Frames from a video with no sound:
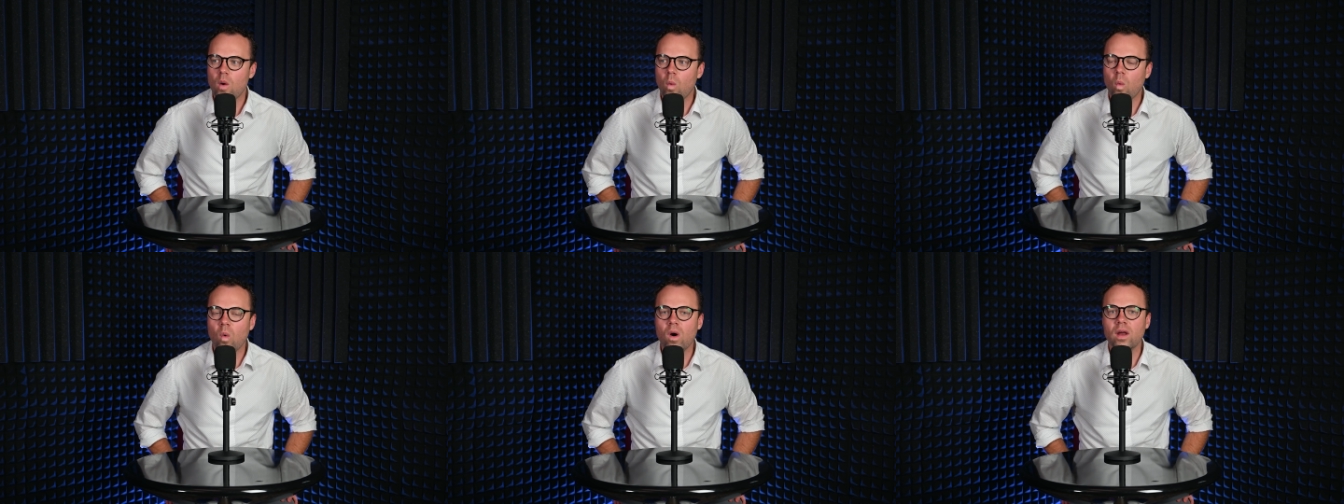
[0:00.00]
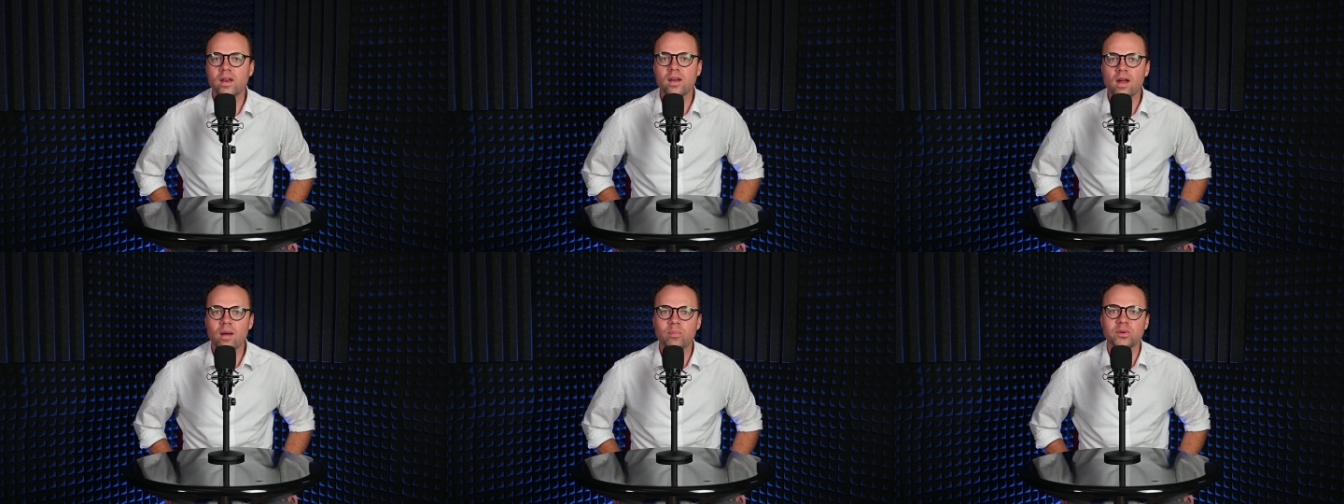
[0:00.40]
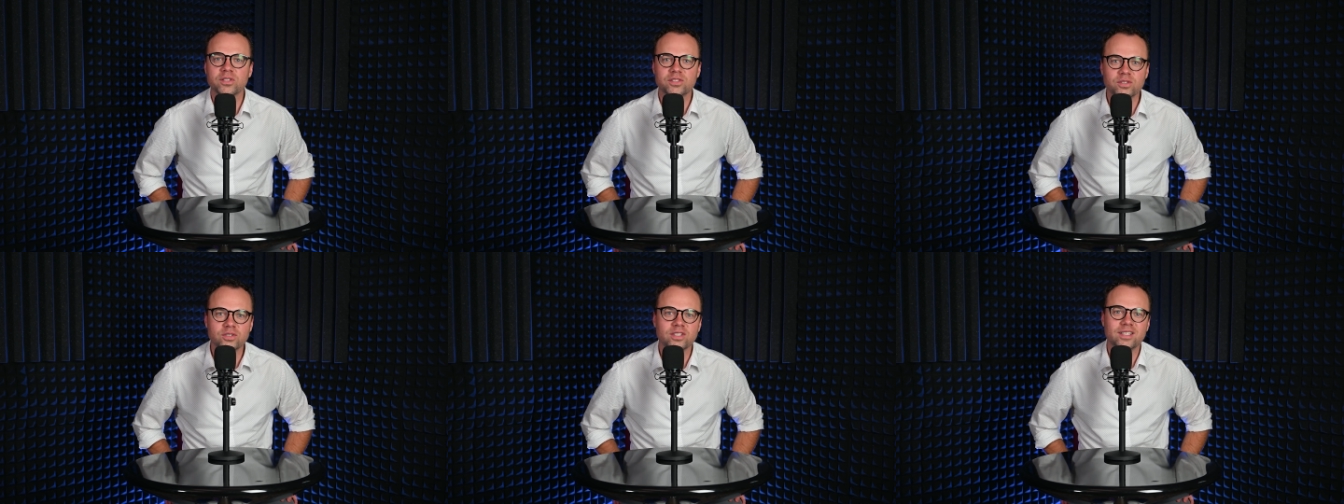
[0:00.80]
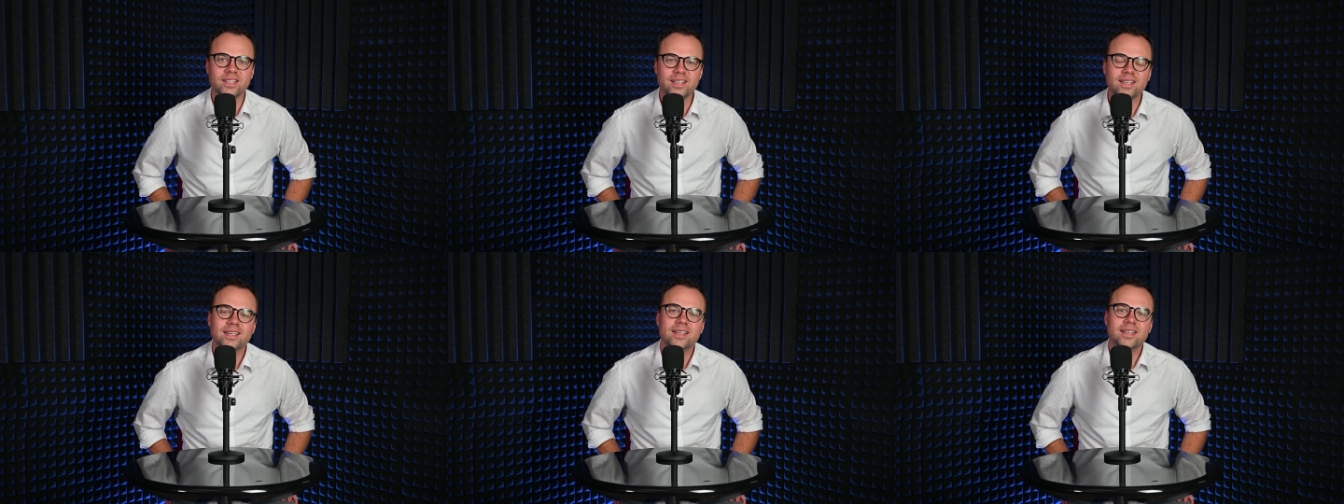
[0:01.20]
what an
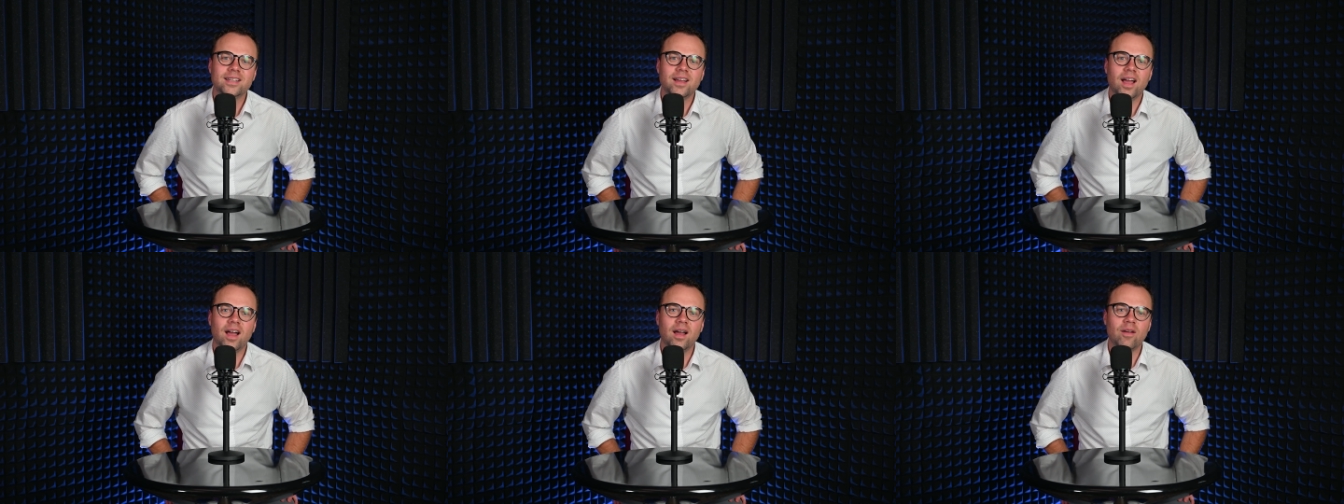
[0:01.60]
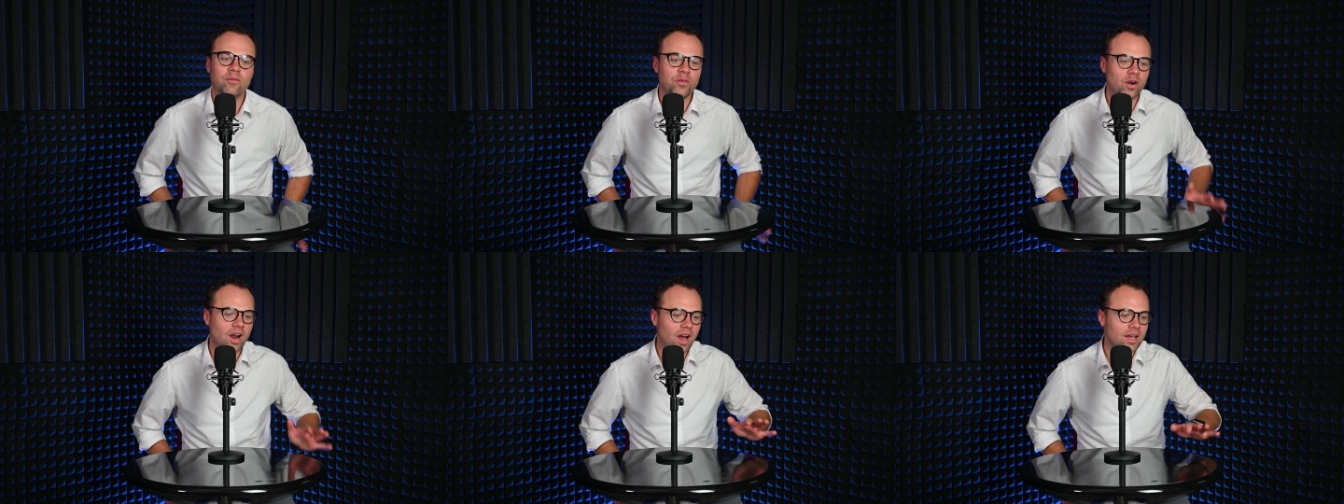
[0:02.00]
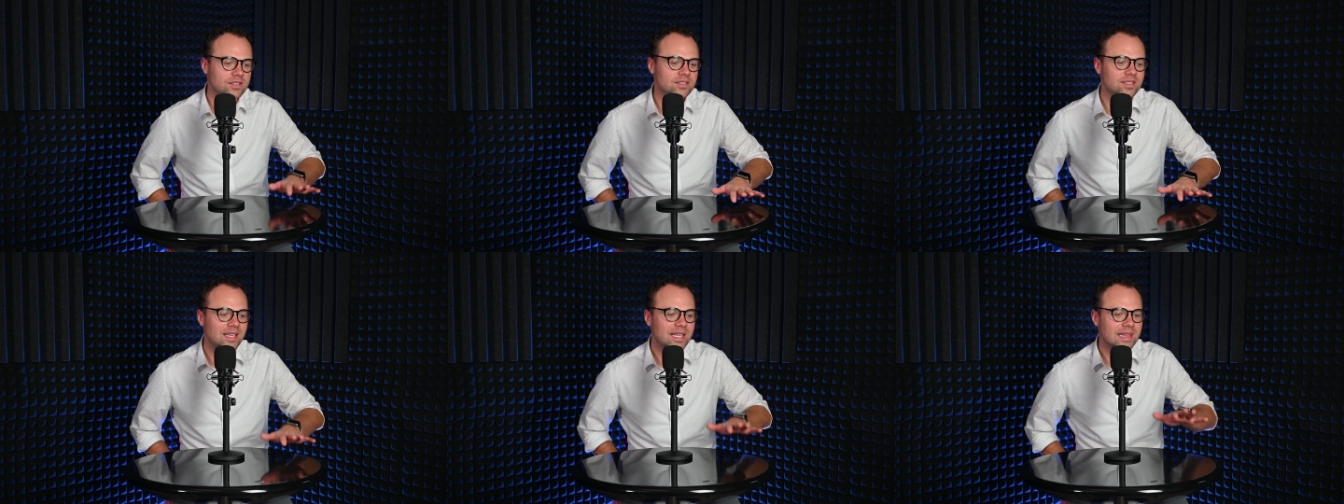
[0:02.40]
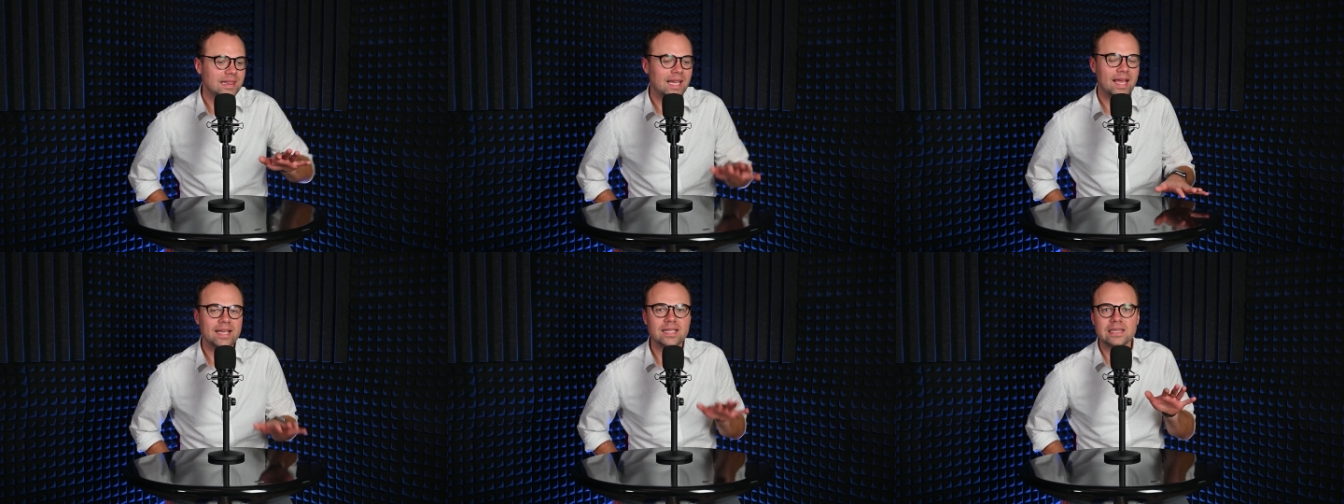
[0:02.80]
opportunity uh, for us,
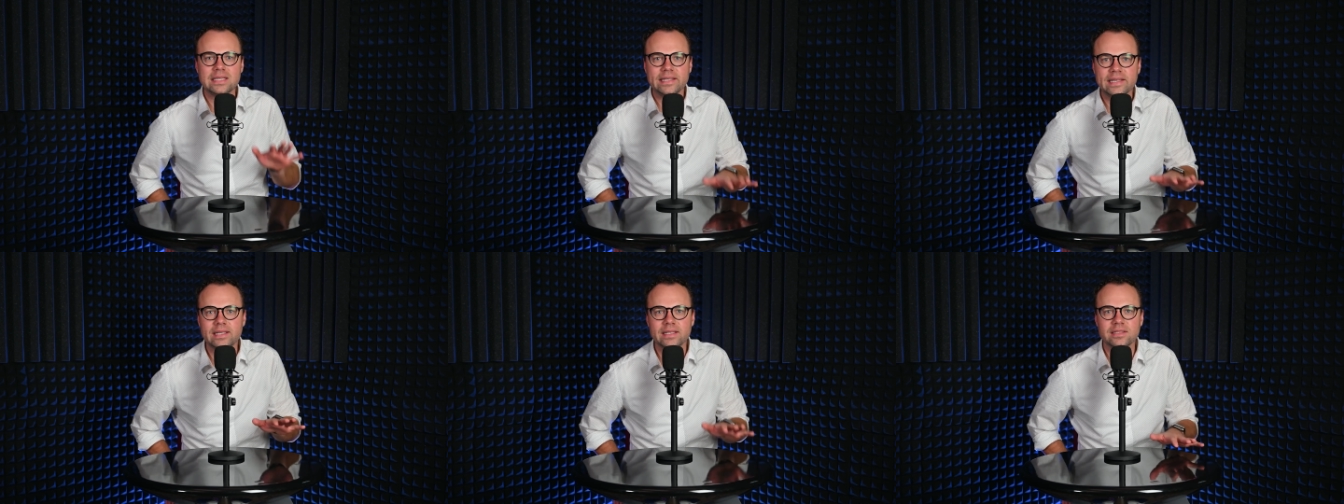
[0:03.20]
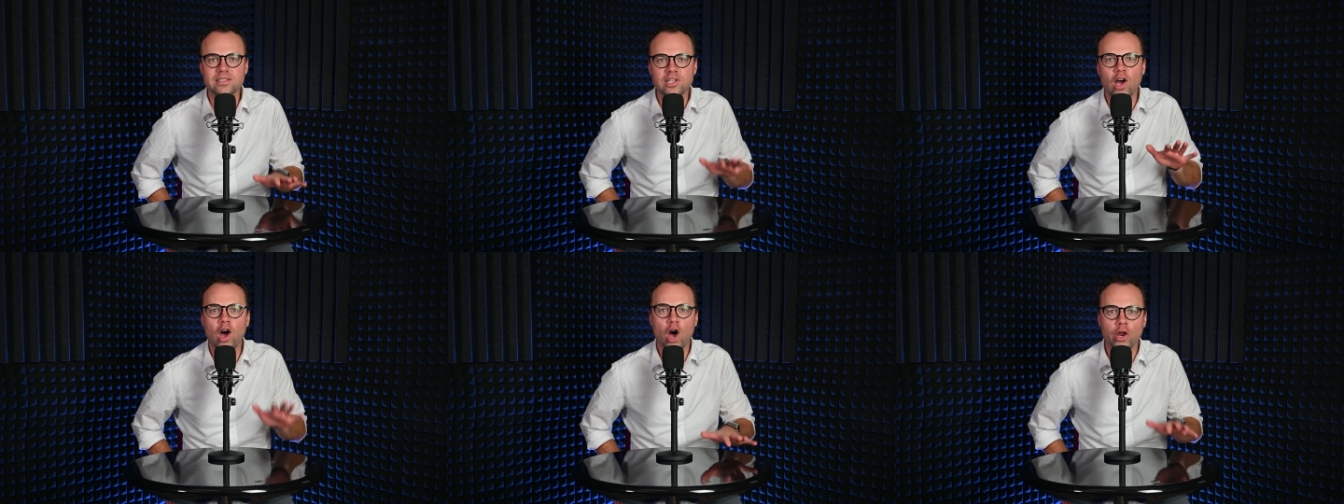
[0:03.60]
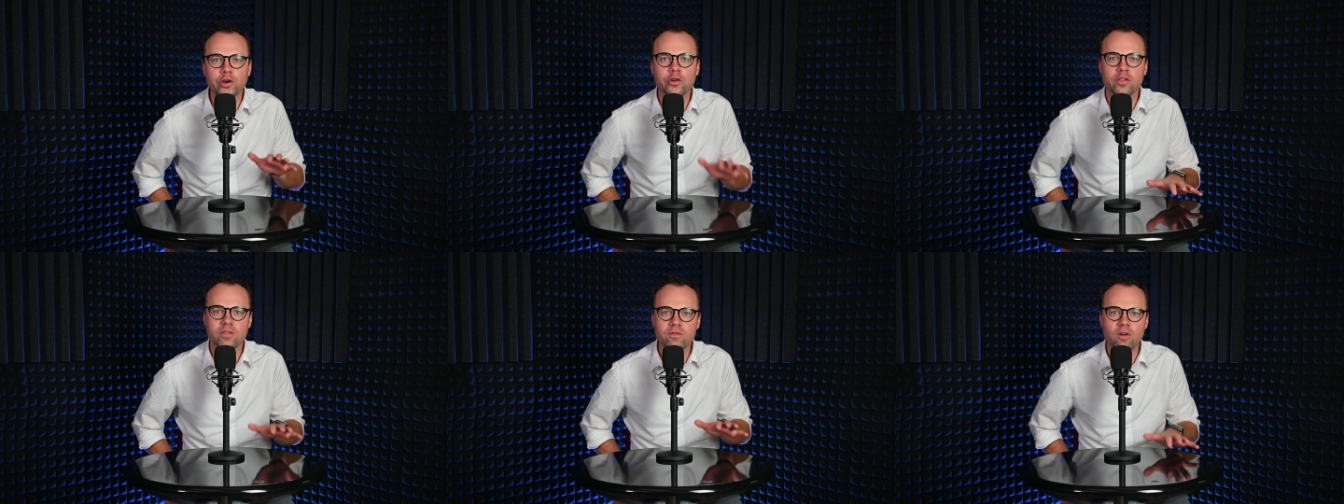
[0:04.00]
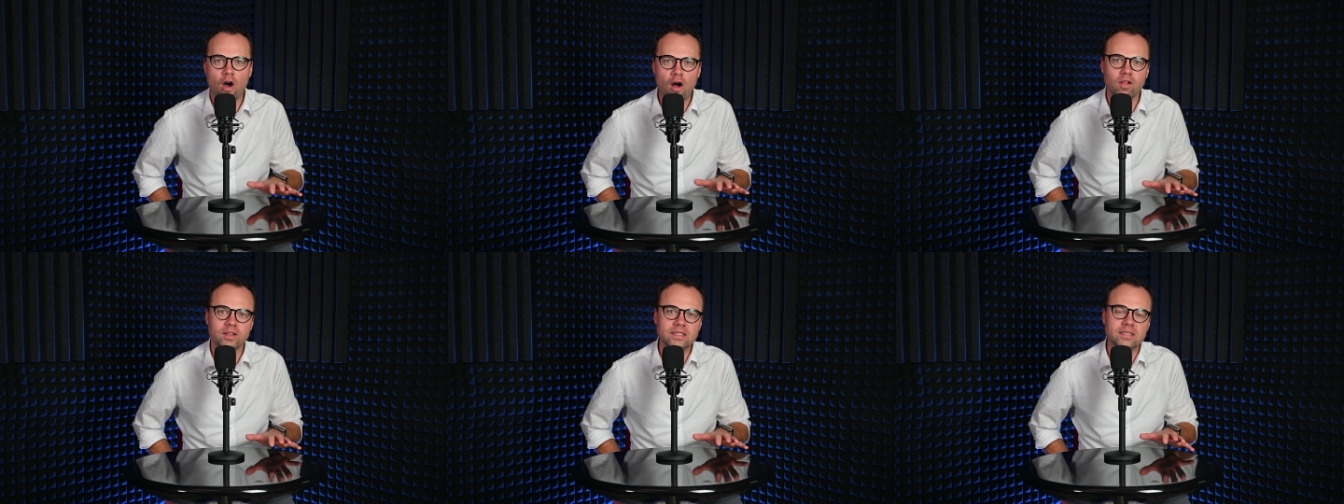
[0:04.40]
like Lincoln, to honor the
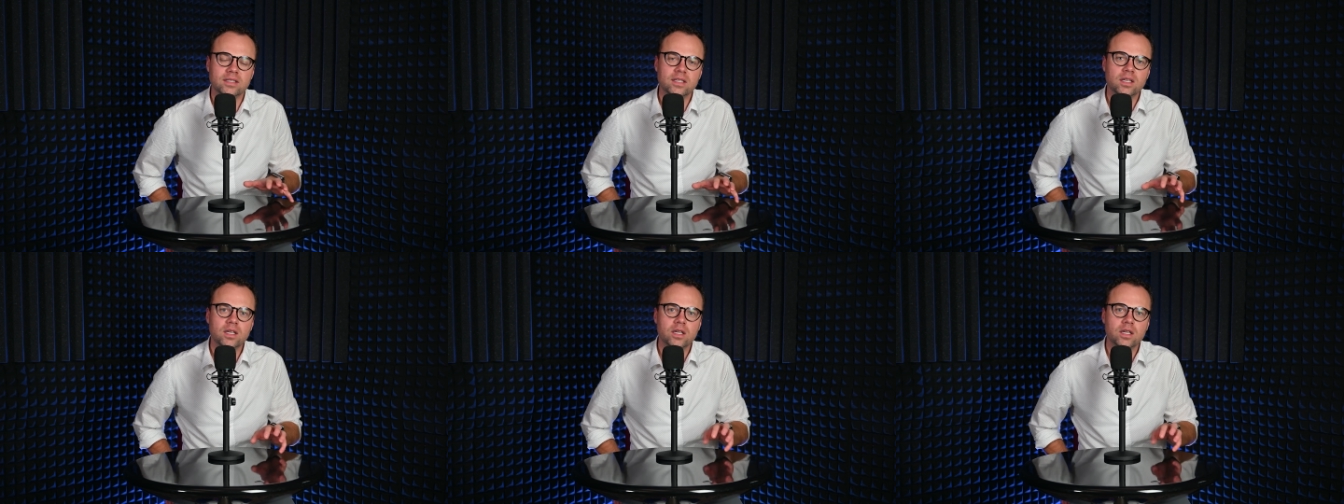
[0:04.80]
fallen,